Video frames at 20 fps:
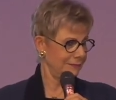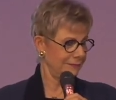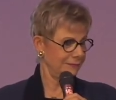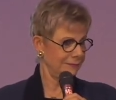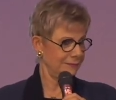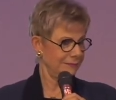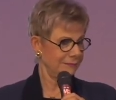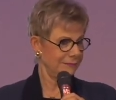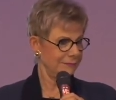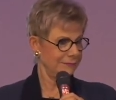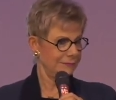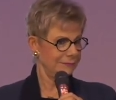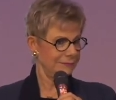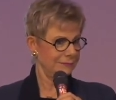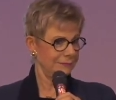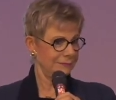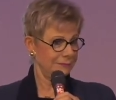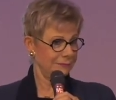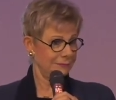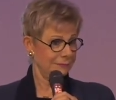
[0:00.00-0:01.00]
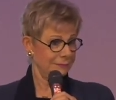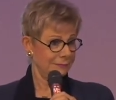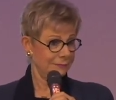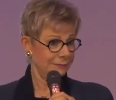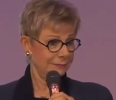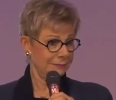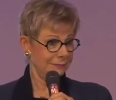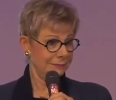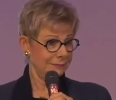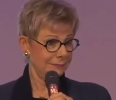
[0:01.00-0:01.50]

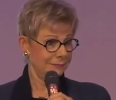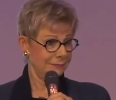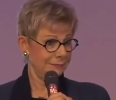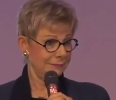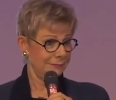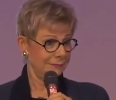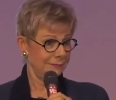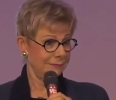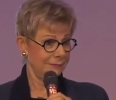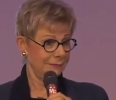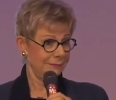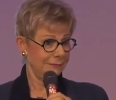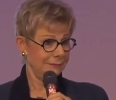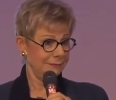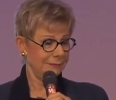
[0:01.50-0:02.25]
(silence)